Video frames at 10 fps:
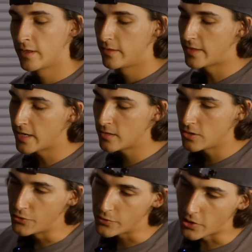then
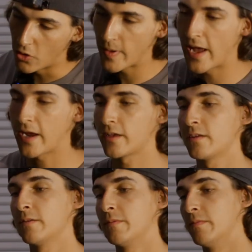you go back
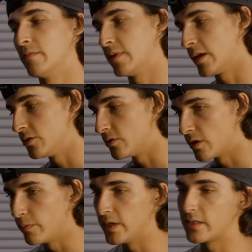and you
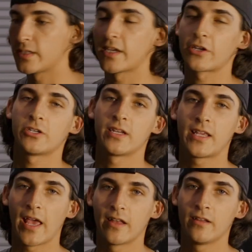complete the section
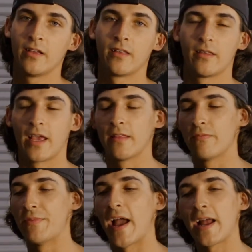again,
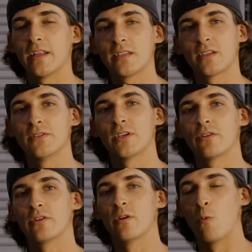and that is
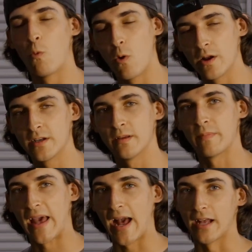considered one
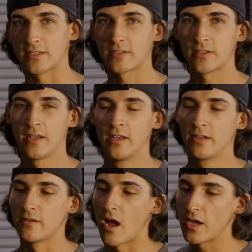pass.
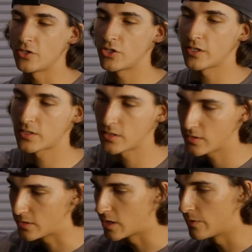Not just
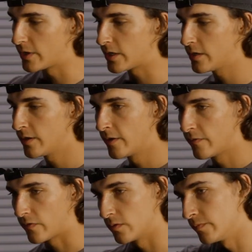going
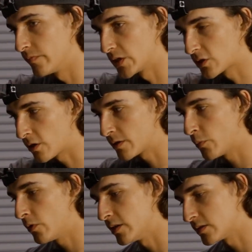from the starting
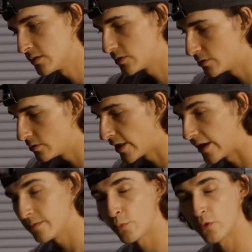point to the
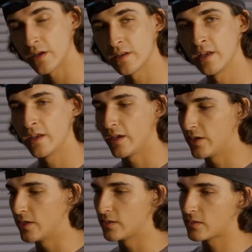end point. It
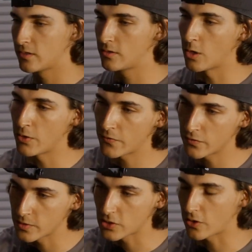is going
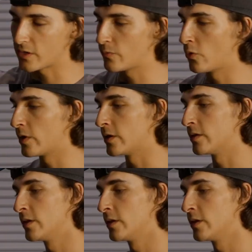from the starting point,